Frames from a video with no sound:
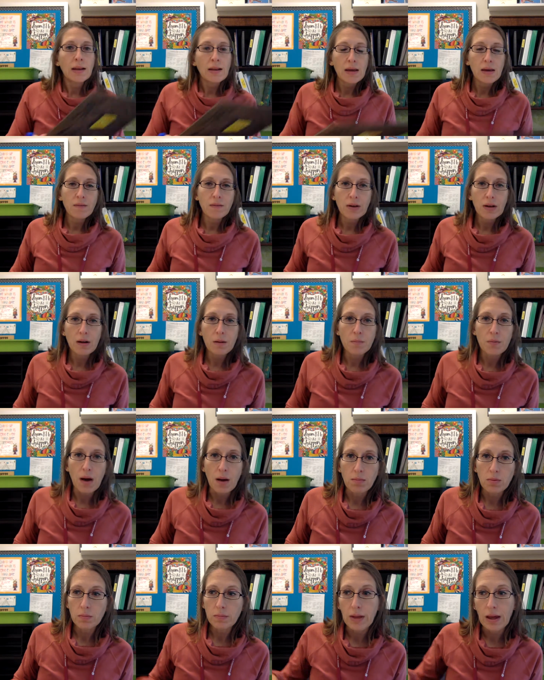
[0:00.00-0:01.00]
and even in a
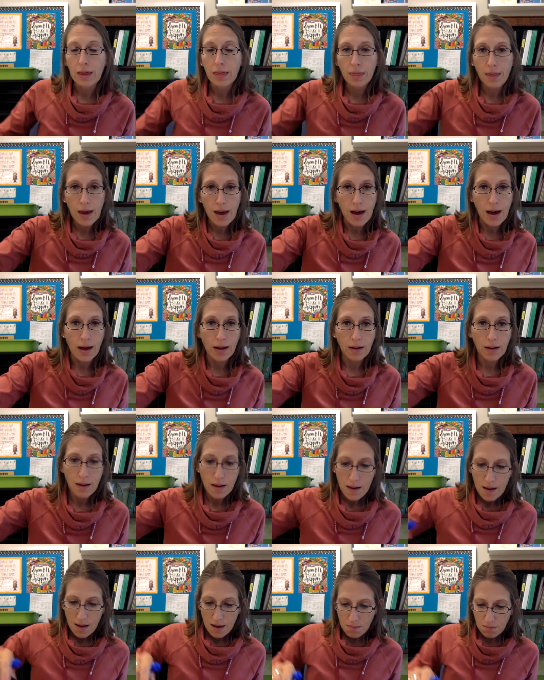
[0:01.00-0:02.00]
problem like that,
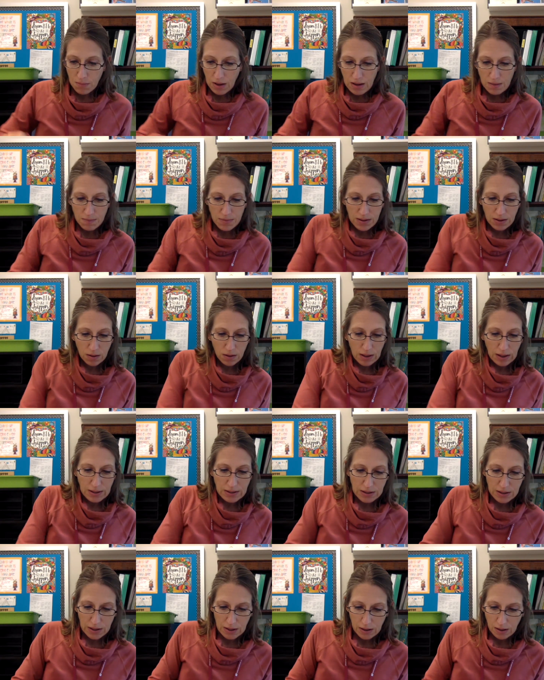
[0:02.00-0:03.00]
it might be a good
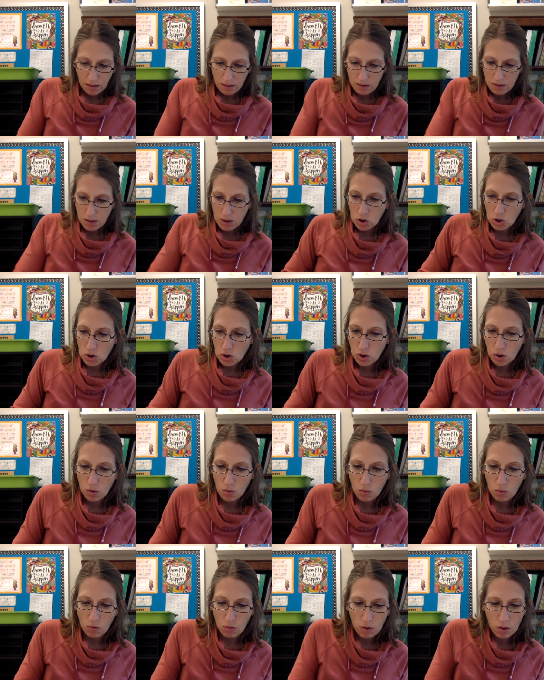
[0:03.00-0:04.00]
idea
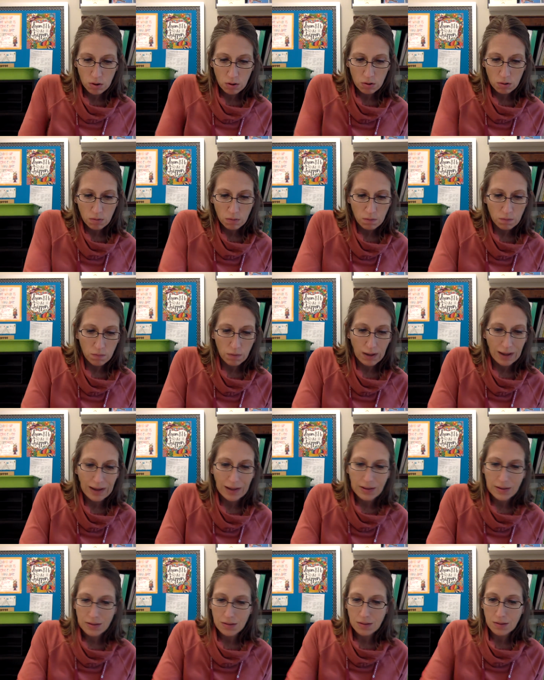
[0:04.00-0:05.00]
to
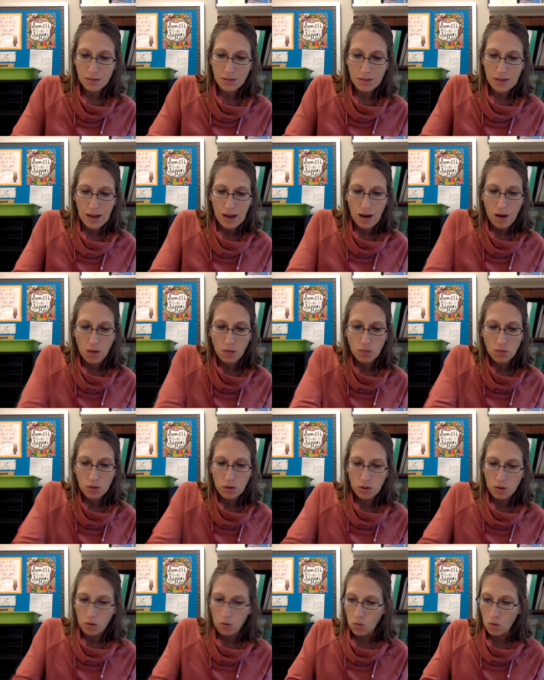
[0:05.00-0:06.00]
write
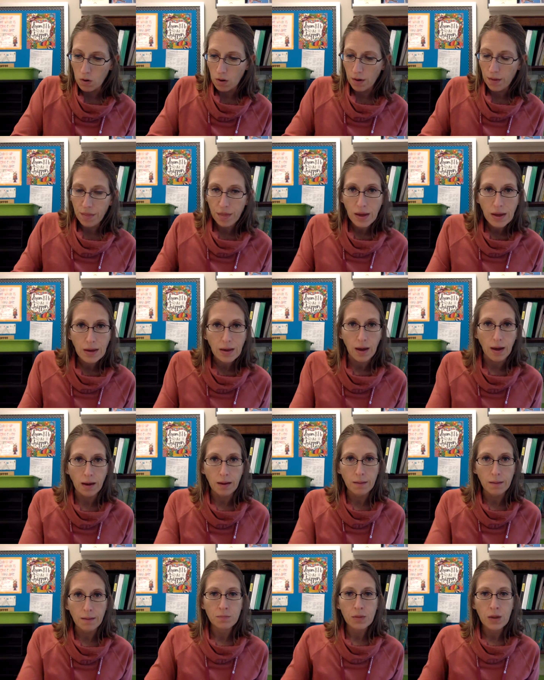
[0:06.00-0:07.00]
down your
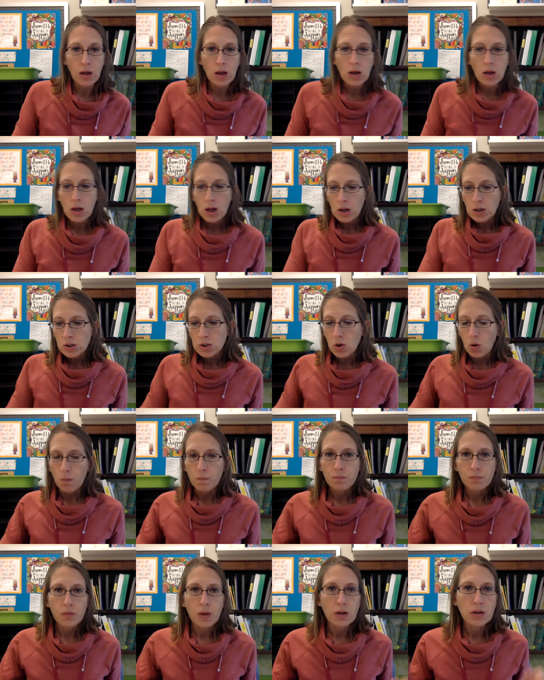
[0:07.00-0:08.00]
thinking.
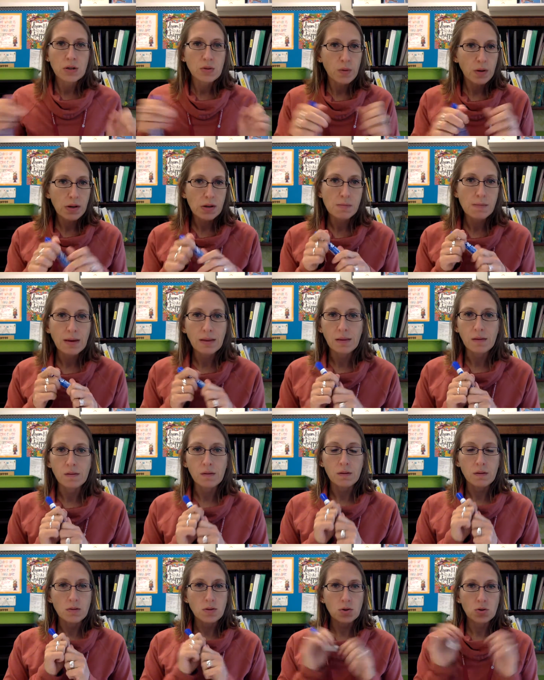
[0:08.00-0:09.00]
So I just wanted to make
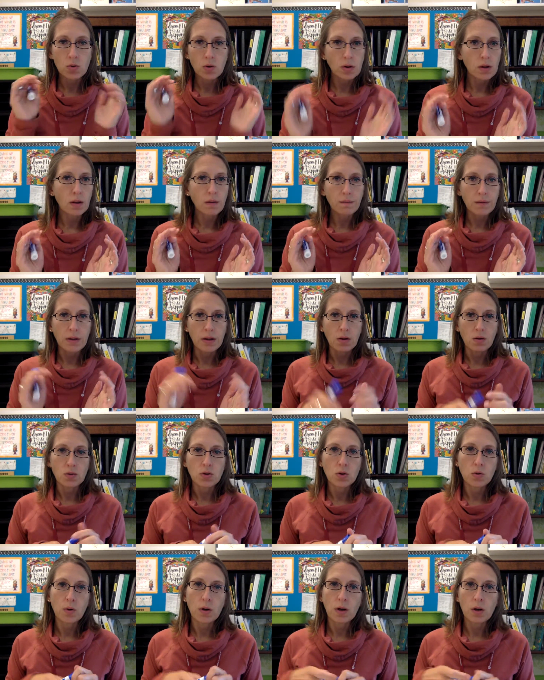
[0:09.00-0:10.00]
this short little
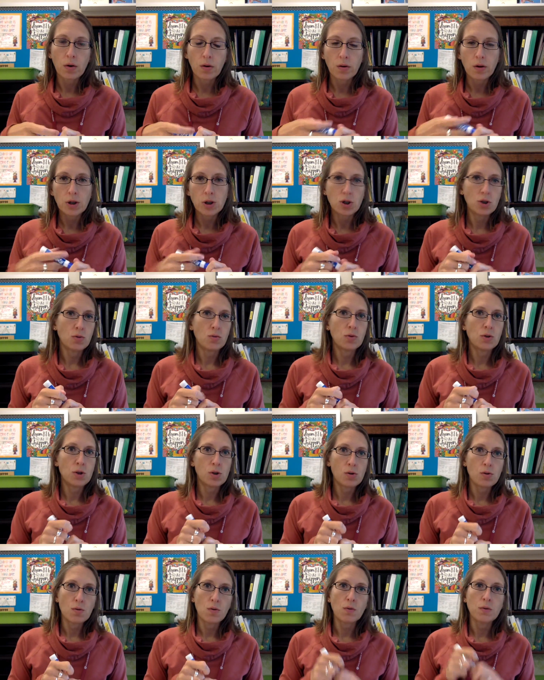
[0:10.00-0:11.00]
video to encourage you
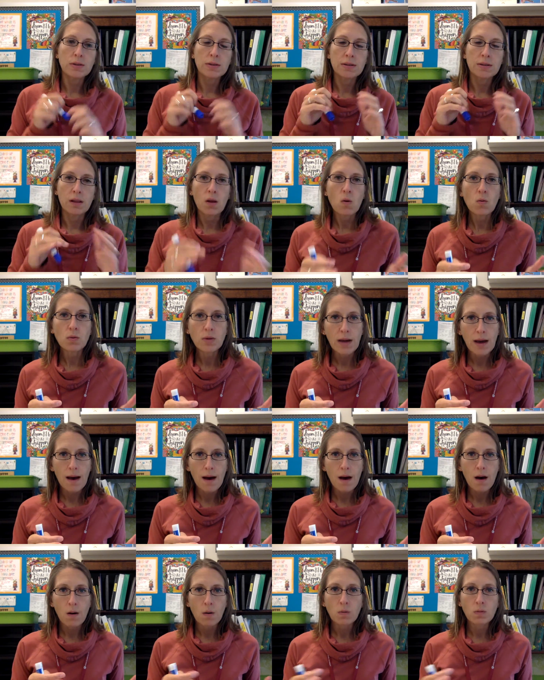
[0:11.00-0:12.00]
to slow
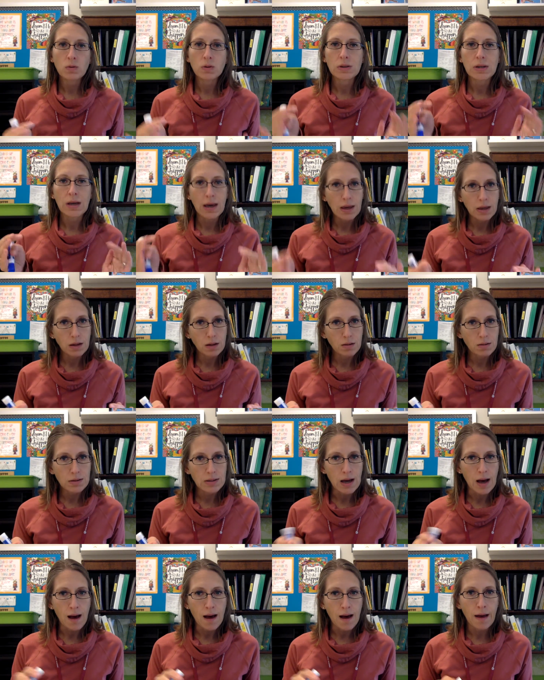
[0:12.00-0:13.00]
down, take your
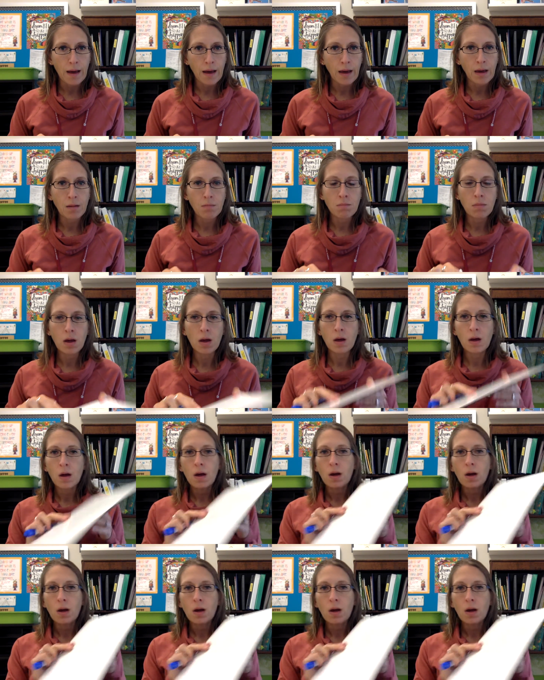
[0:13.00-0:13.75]
time,